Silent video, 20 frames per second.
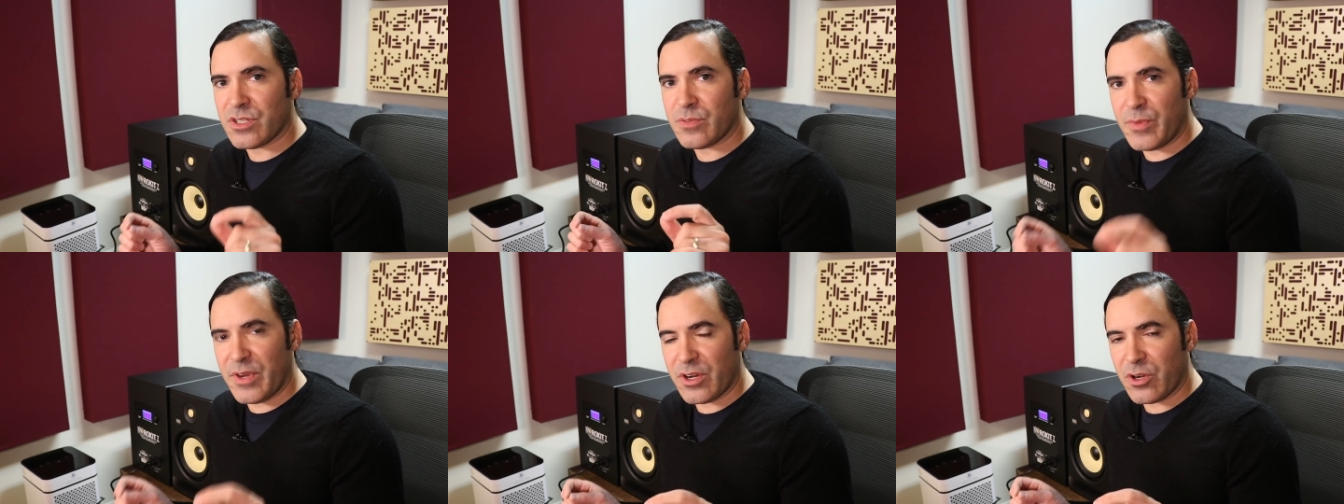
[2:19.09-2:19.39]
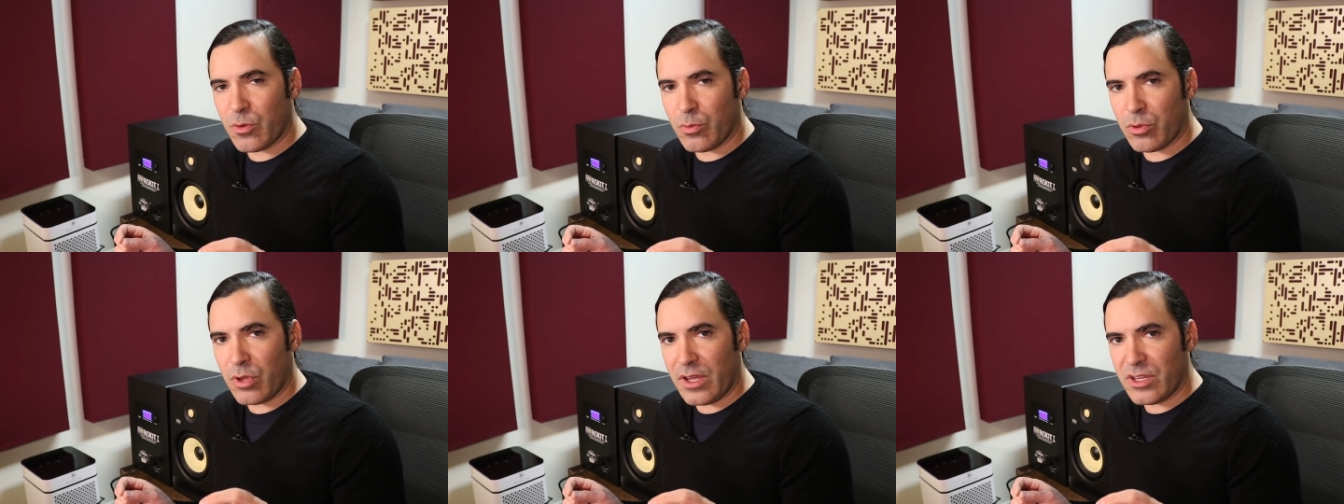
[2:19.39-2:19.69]

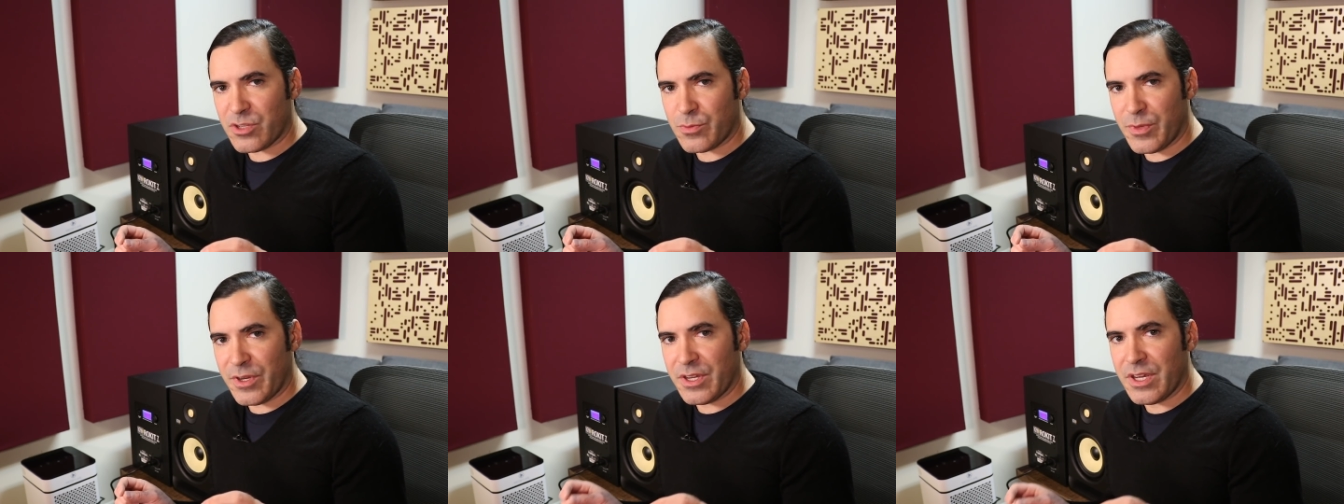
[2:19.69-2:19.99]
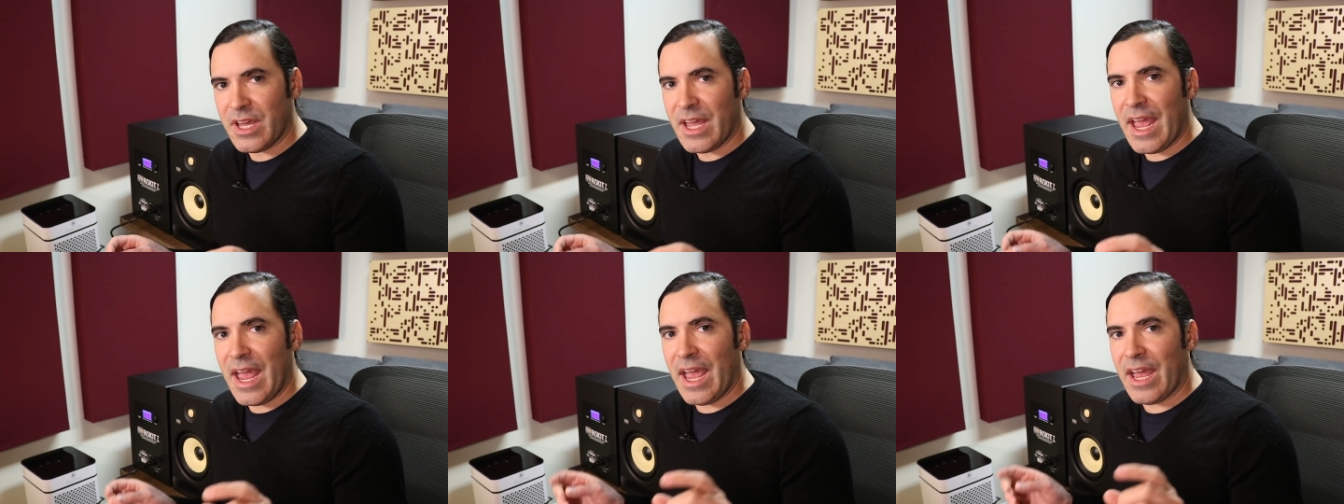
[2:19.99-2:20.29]
speaker placement,
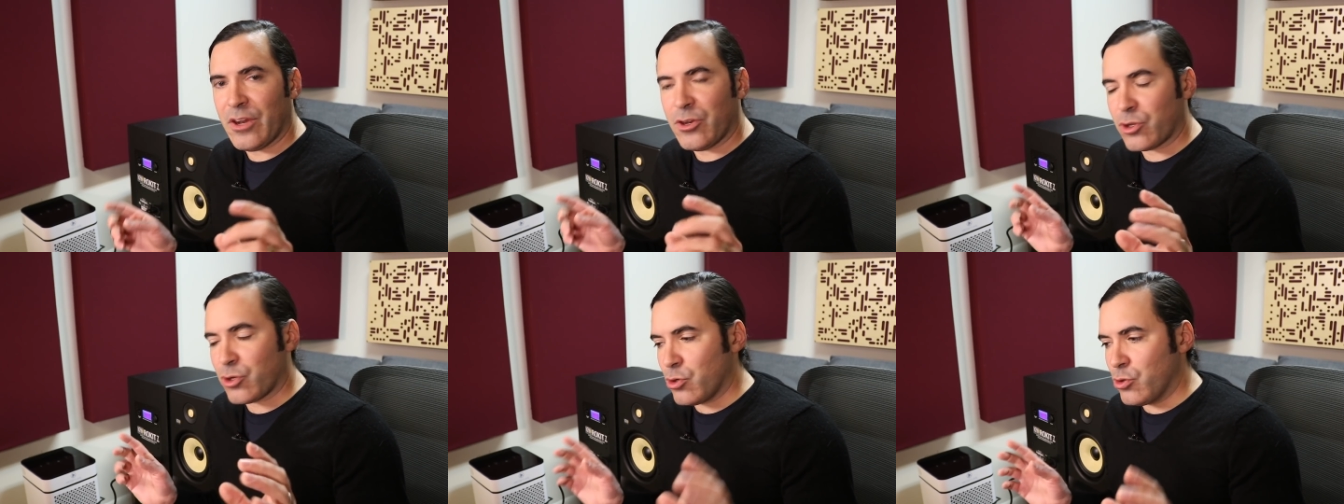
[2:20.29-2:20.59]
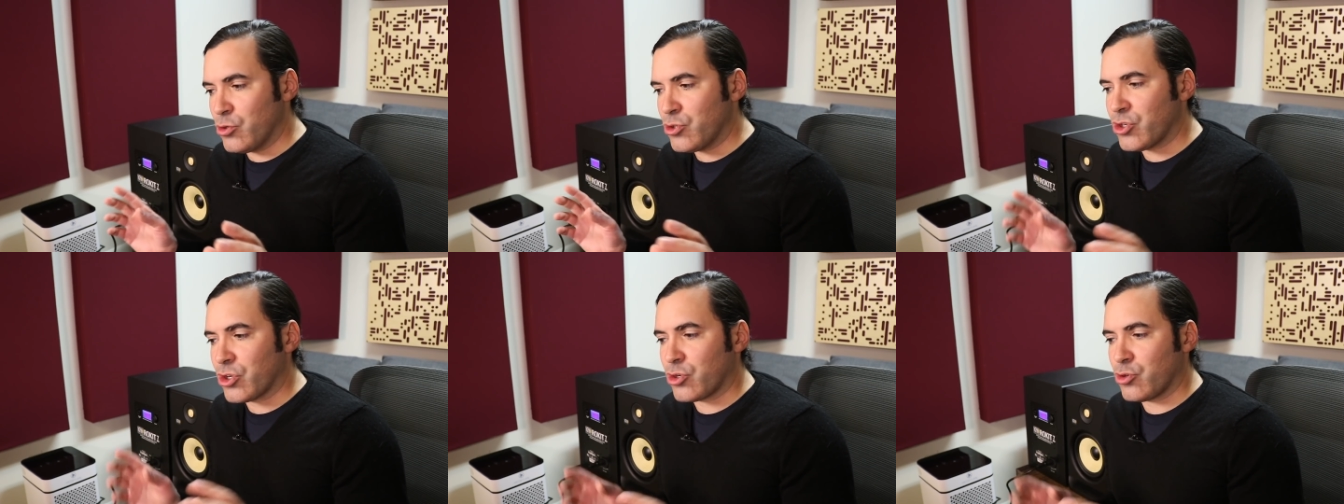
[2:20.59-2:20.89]
and
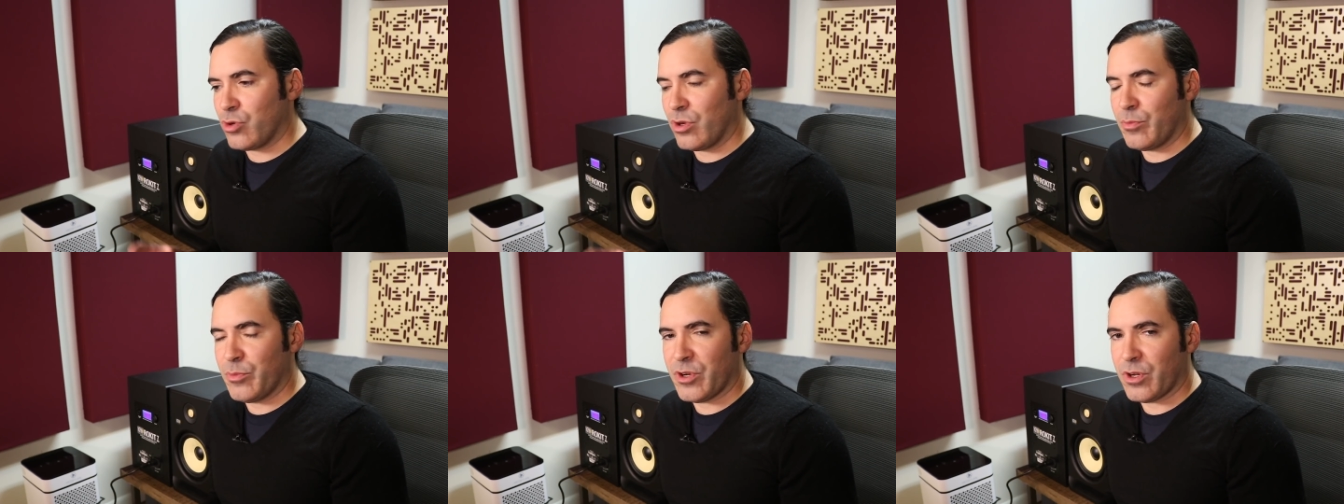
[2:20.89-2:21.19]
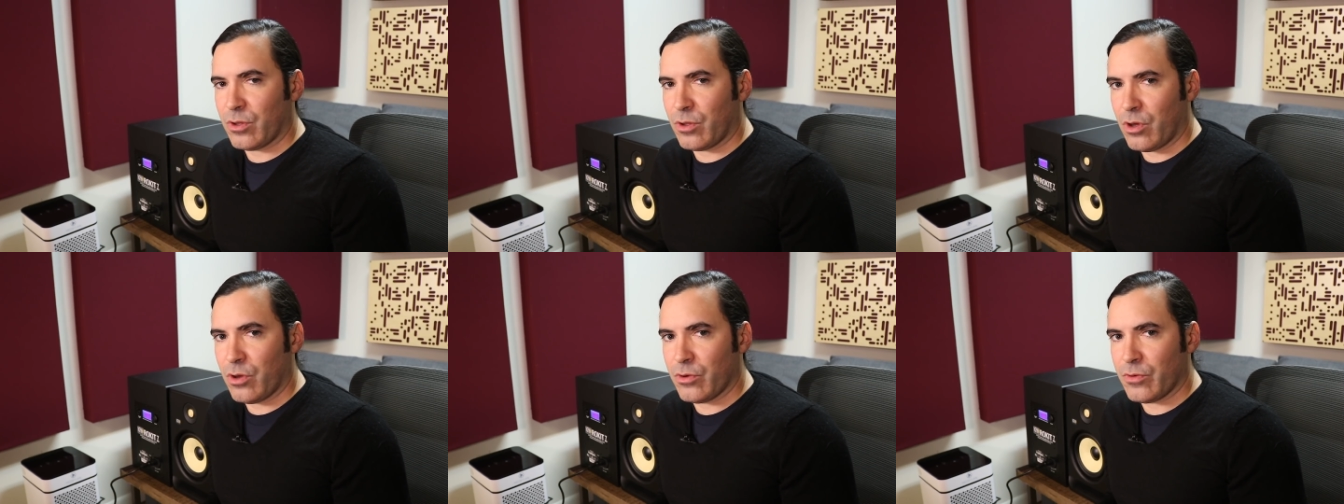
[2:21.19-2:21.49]
acoustic
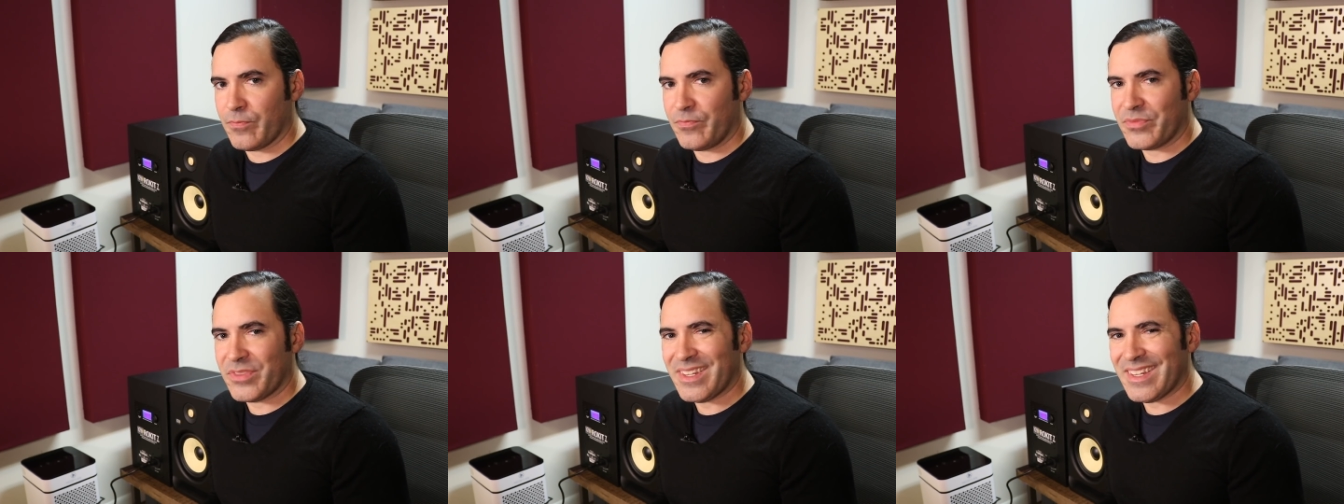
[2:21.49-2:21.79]
treatment alone.